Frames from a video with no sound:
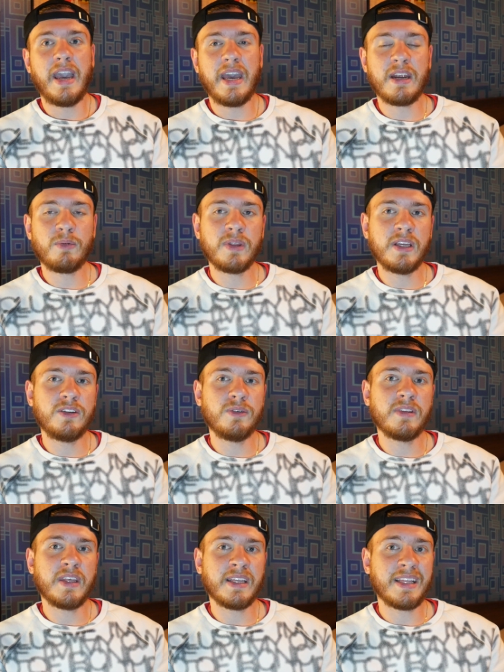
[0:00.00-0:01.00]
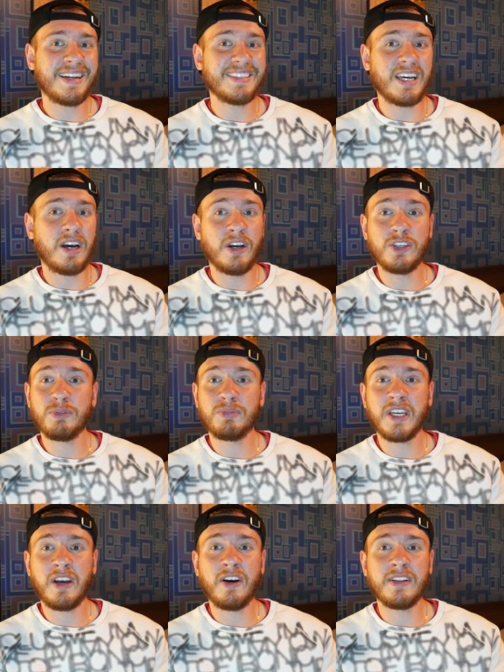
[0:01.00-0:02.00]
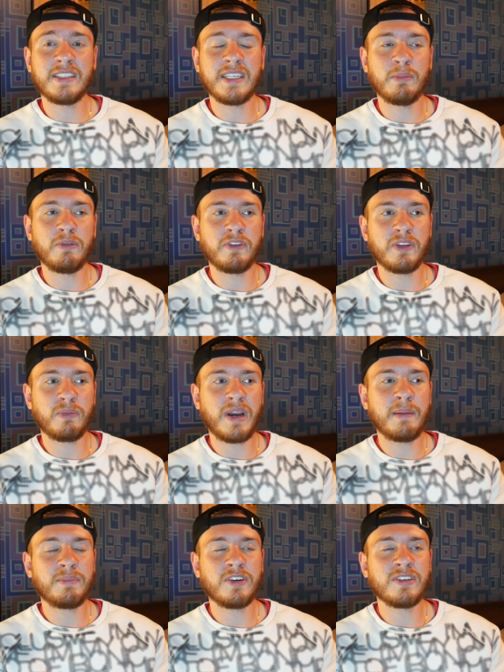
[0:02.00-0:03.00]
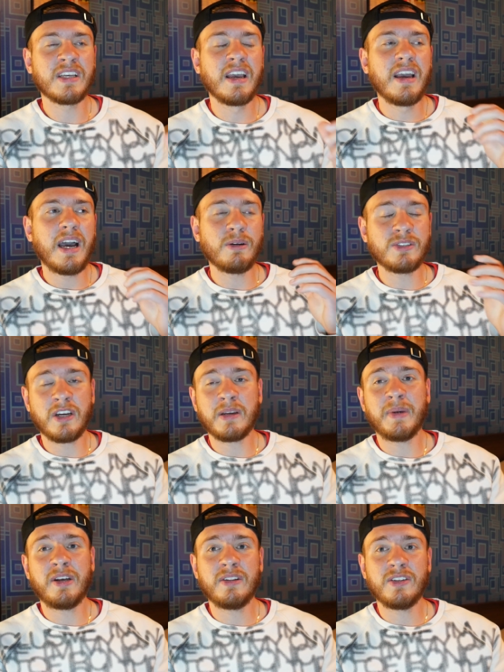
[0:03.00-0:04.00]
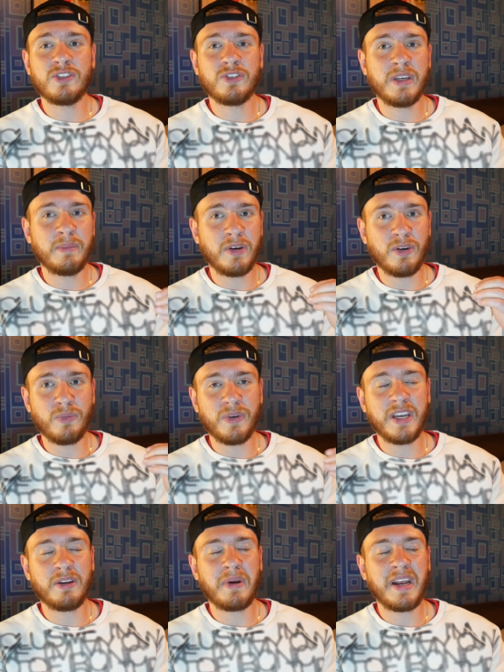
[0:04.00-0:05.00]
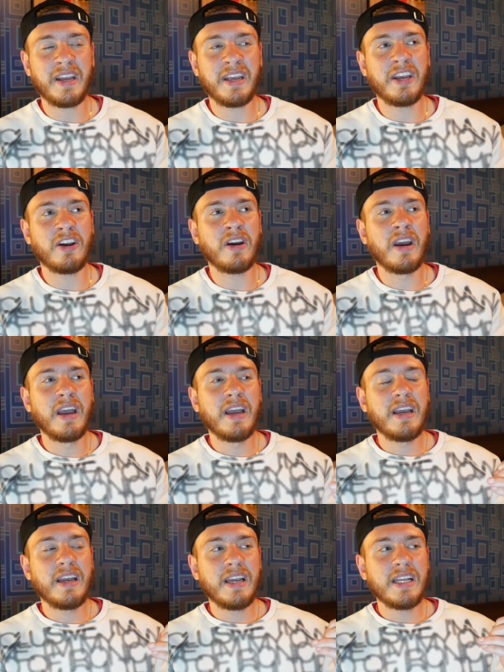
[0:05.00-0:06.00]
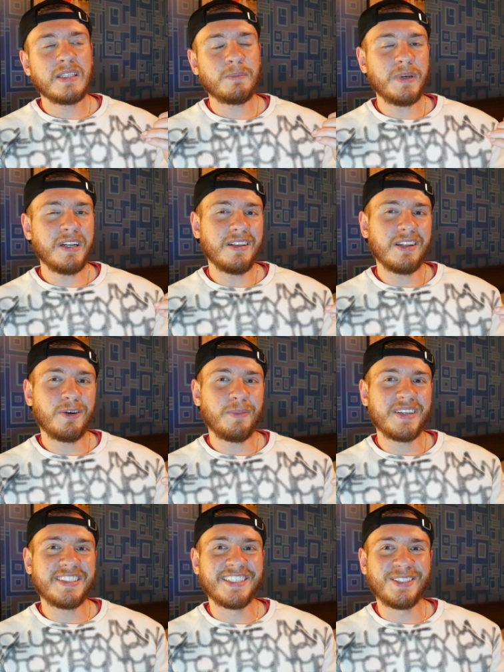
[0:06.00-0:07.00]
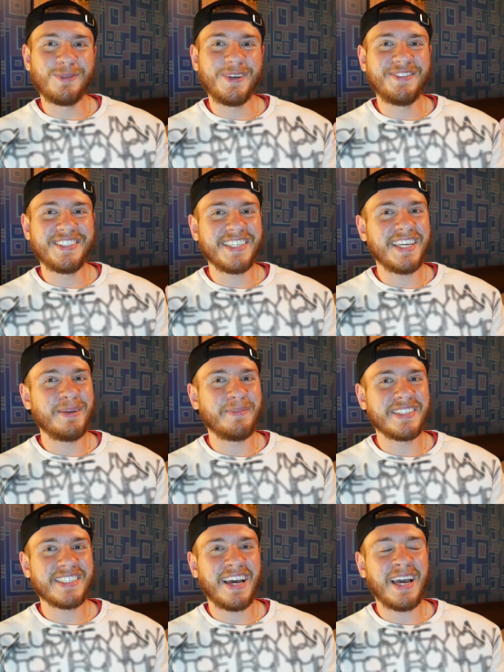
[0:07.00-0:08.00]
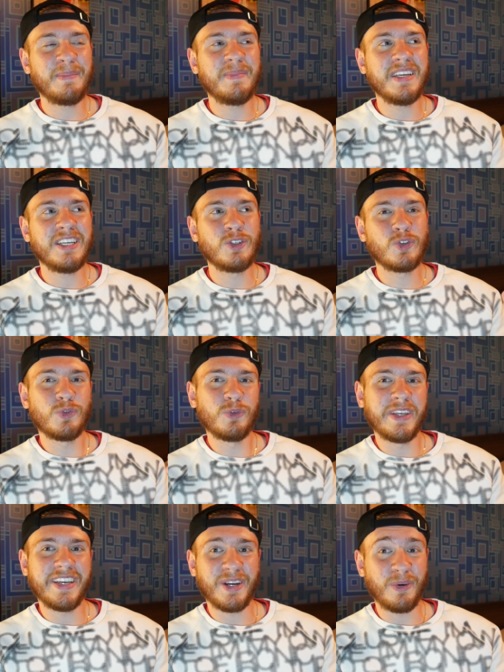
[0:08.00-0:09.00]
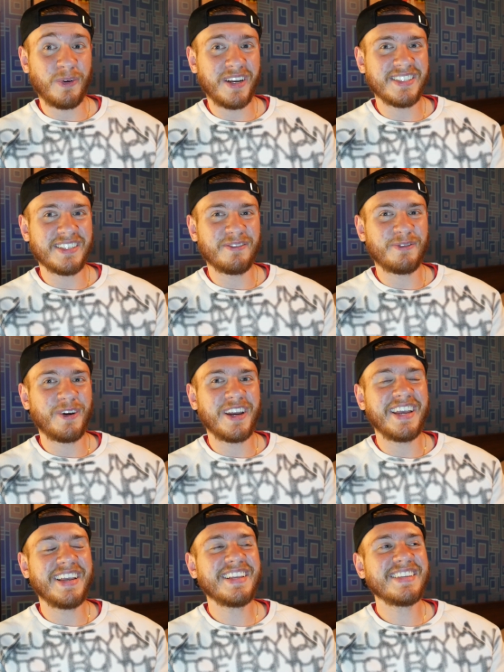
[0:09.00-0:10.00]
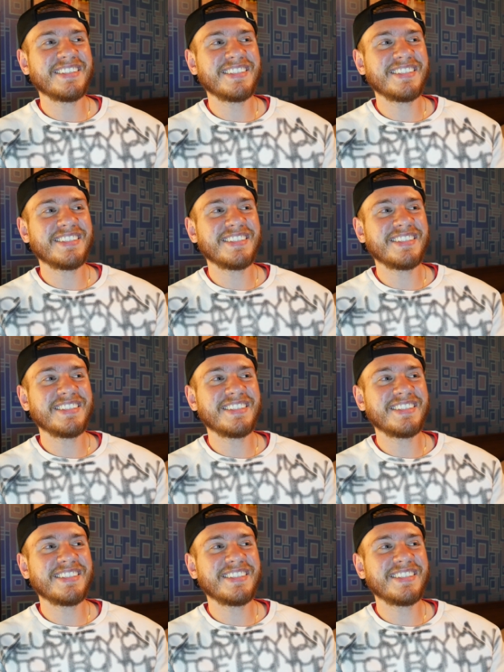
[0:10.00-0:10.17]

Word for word: And I really do think that is 100% on the table for the Raptors. I was talking about it in the stream, but I'll reiterate it here. It's been a little bit since we've seen Masai be truly aggressive, right?